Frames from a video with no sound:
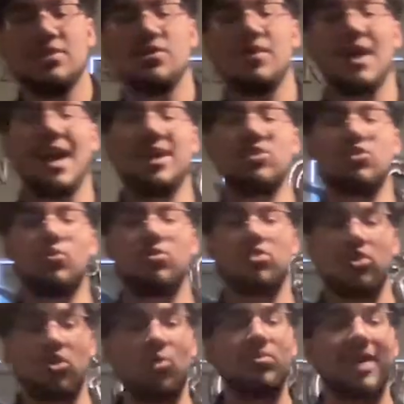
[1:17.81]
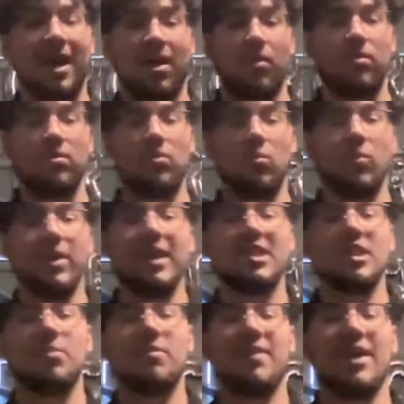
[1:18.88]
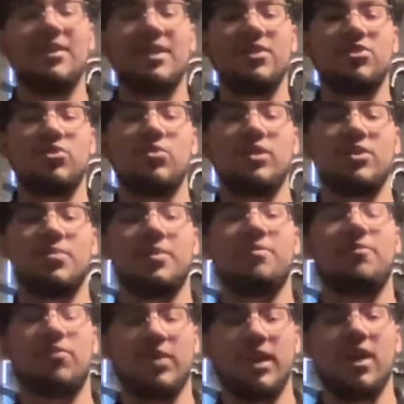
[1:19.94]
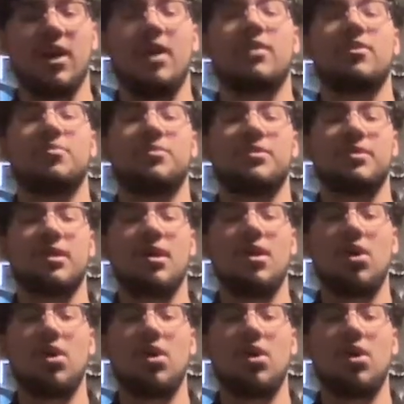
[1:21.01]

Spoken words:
during high school to go down, we need to provide these students with free condoms.